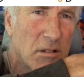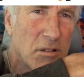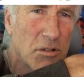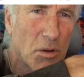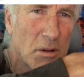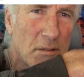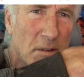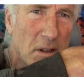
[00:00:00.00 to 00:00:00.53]

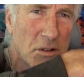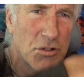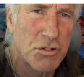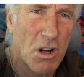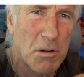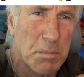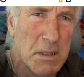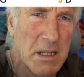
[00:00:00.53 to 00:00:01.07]
sort of a
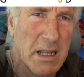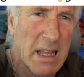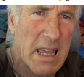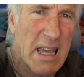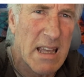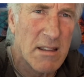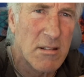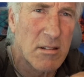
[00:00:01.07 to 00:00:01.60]
sharpened
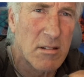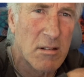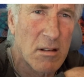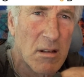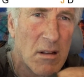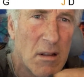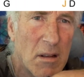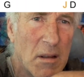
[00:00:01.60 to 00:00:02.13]
S,
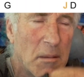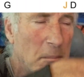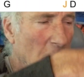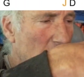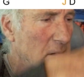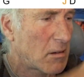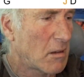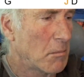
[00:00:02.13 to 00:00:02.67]

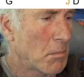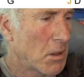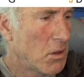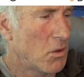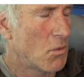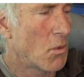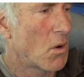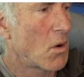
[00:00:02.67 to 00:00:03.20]
basically. But
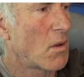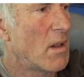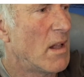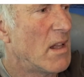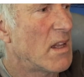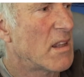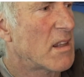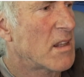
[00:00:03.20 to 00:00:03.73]
you roll
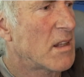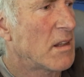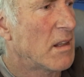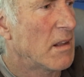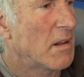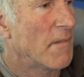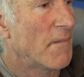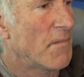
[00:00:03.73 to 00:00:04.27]

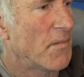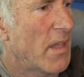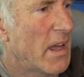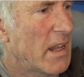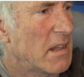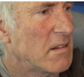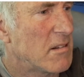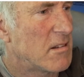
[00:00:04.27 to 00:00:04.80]

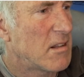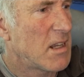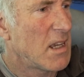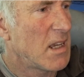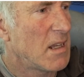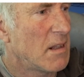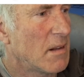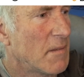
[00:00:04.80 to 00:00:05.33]
that
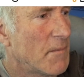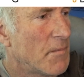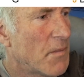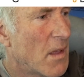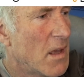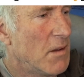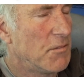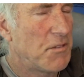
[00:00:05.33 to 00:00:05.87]
Z,
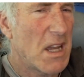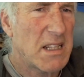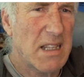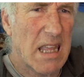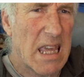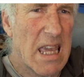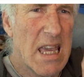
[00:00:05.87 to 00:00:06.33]
take the